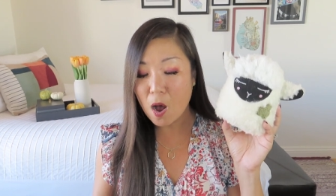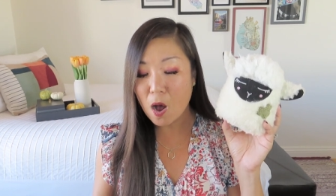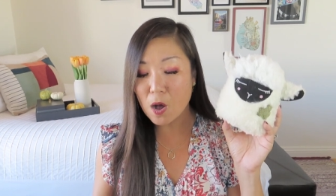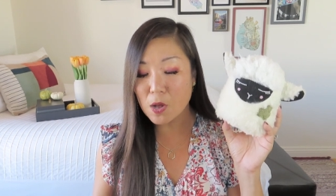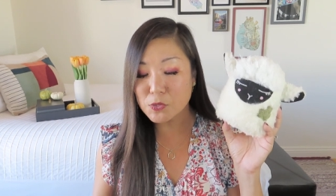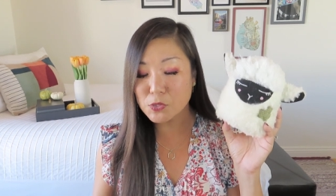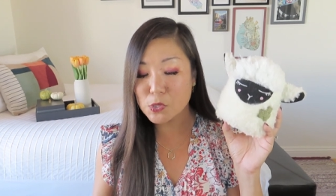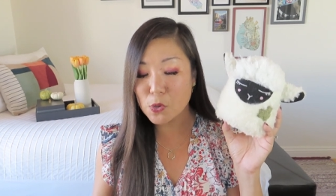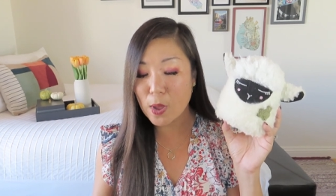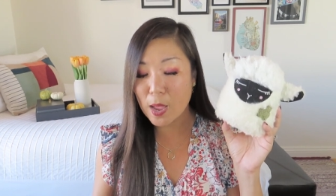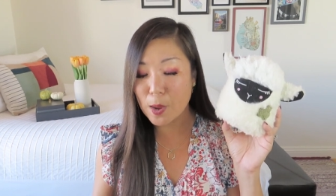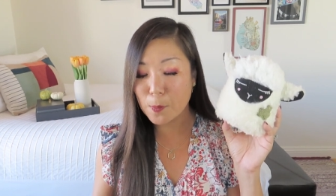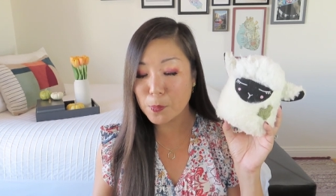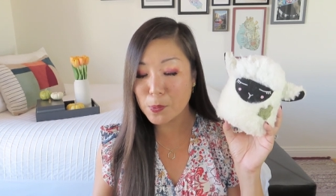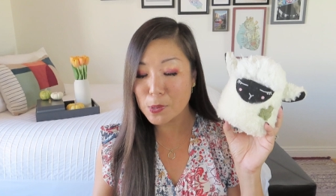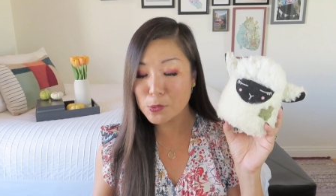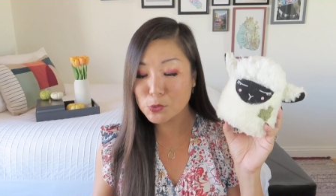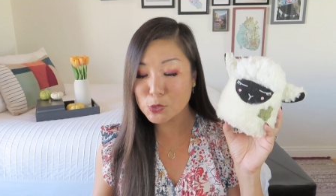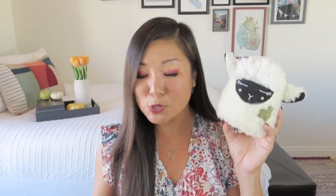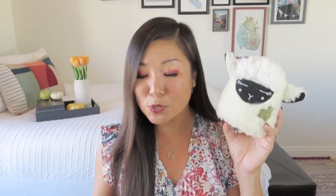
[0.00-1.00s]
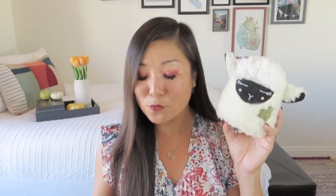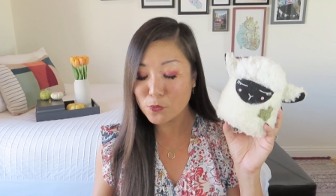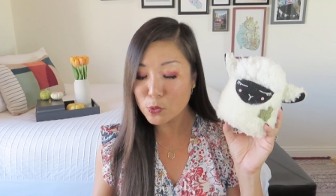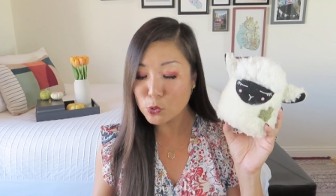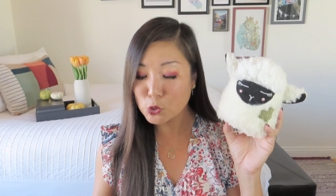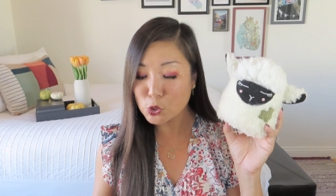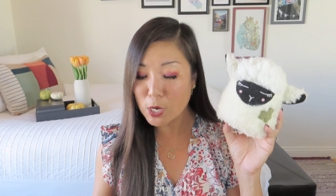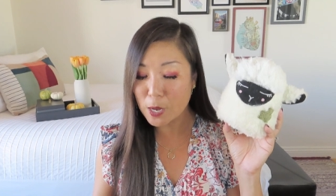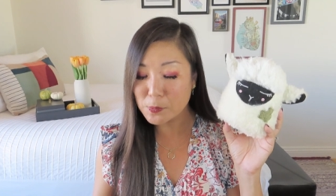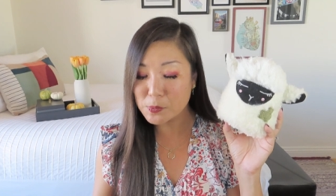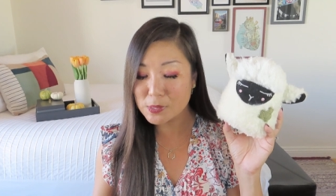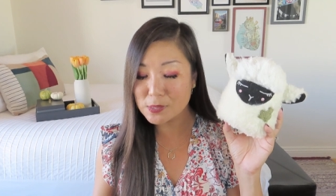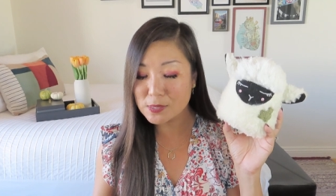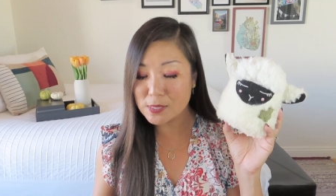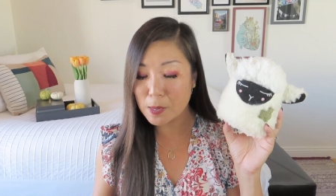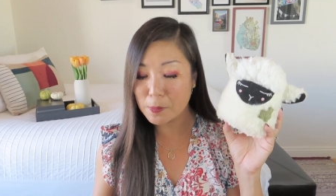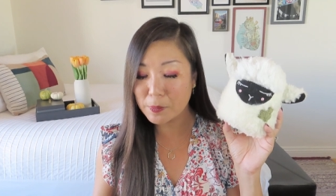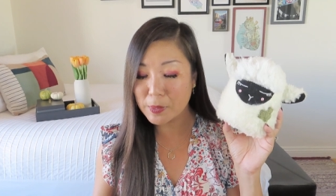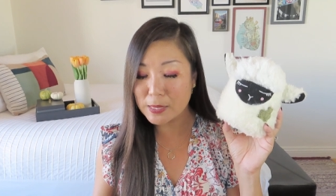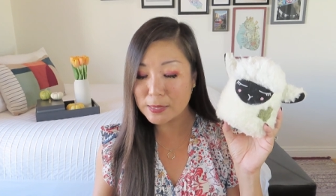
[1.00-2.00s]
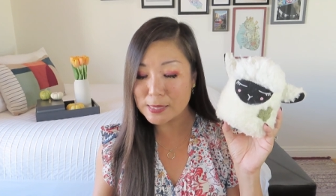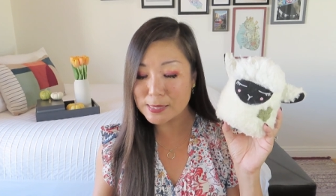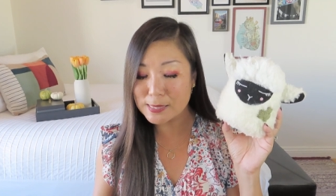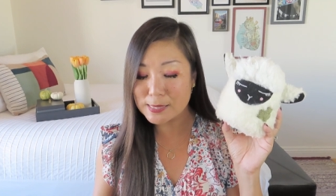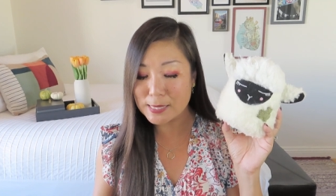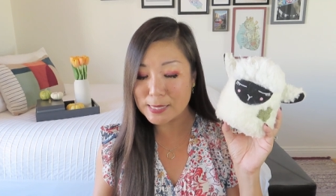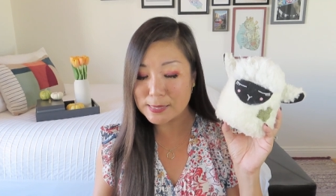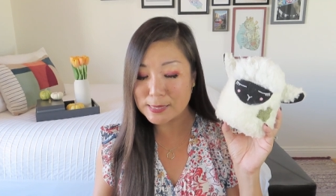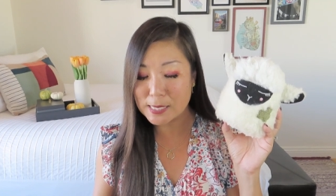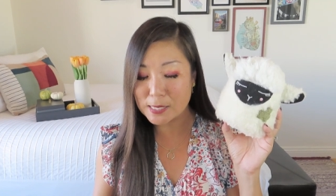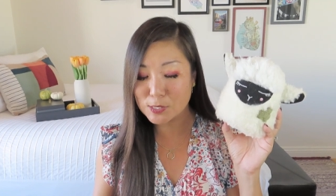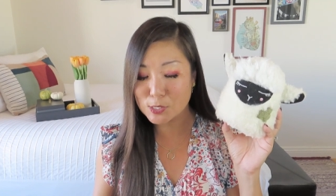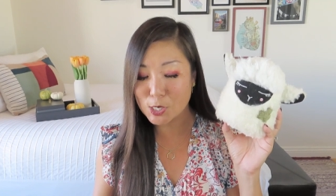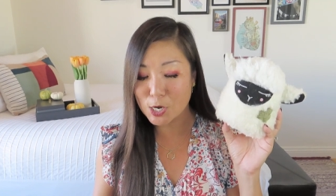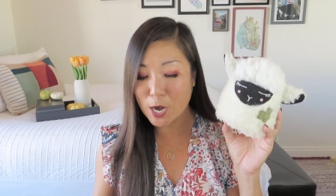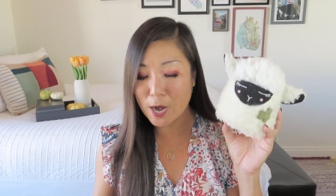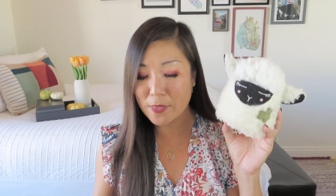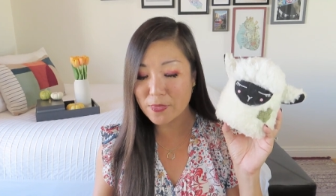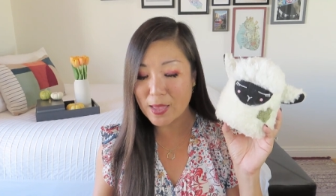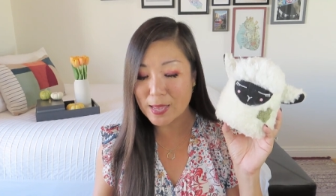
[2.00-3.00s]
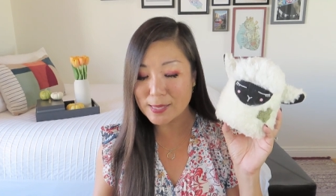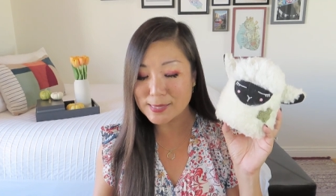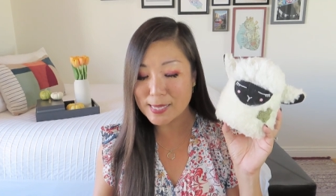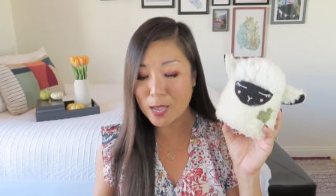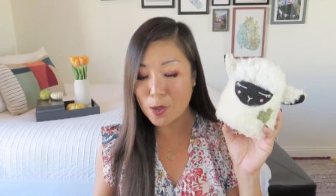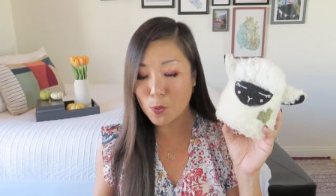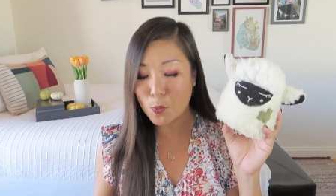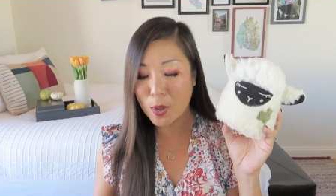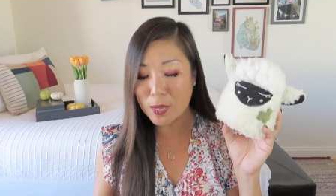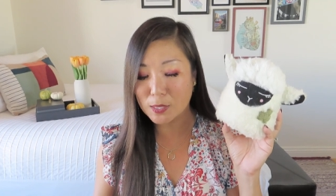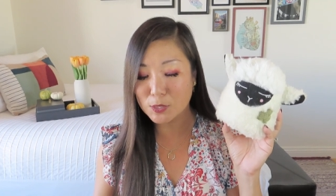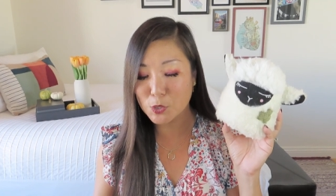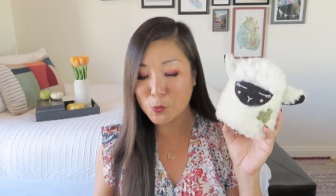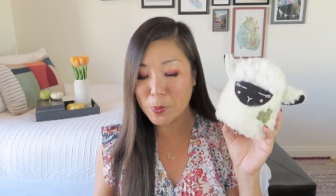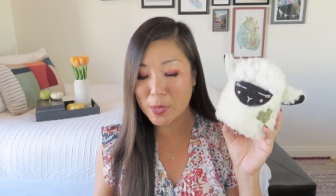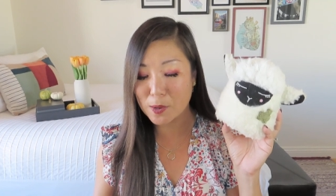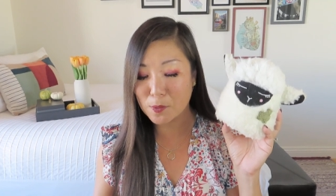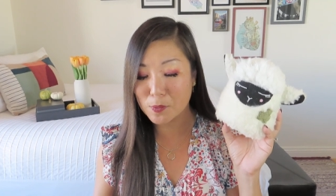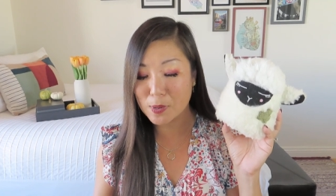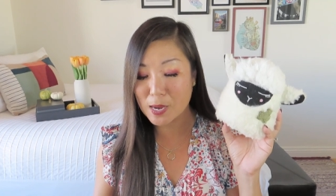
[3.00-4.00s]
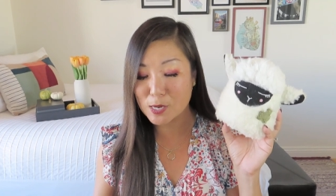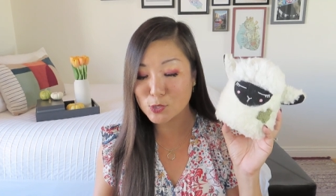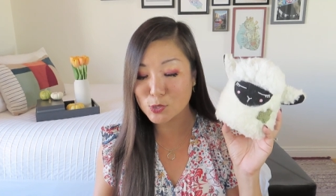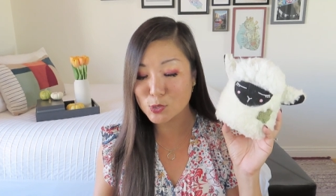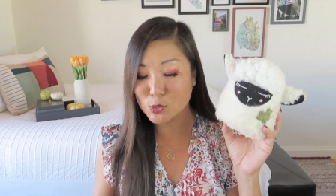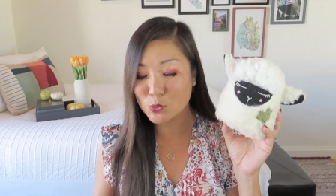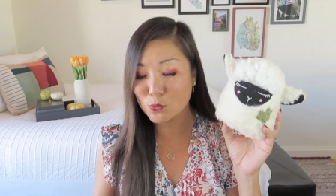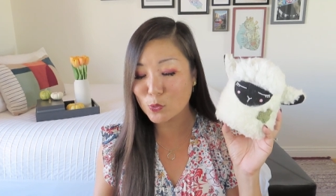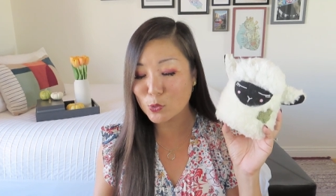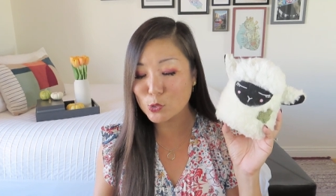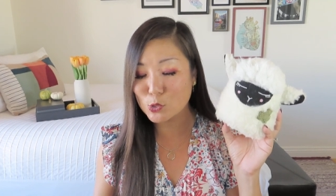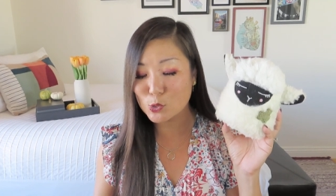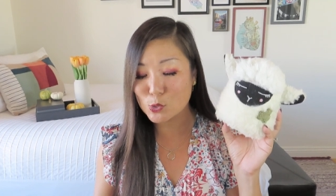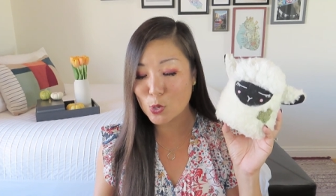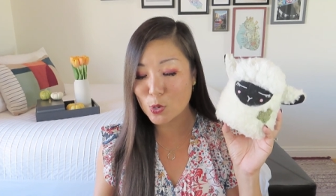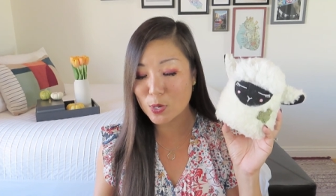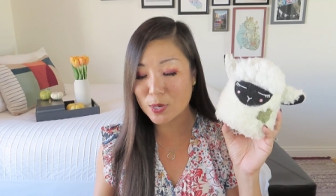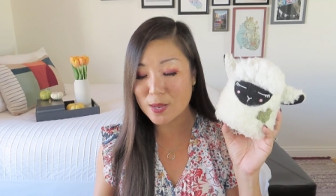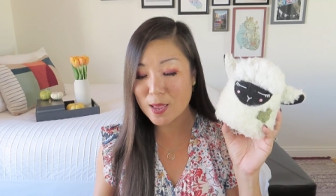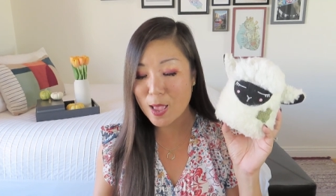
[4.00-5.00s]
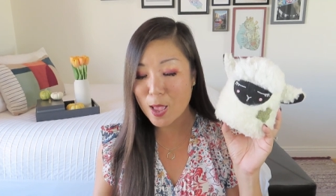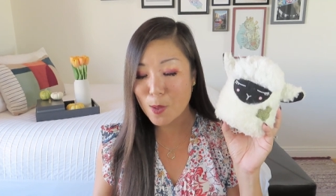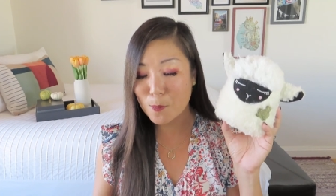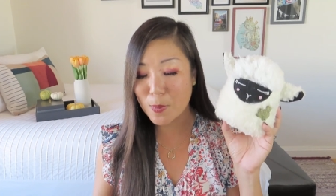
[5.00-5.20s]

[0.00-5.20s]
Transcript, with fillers: Also, I approached a few shops in Dublin city center. That's how Guadalupe Creations first started.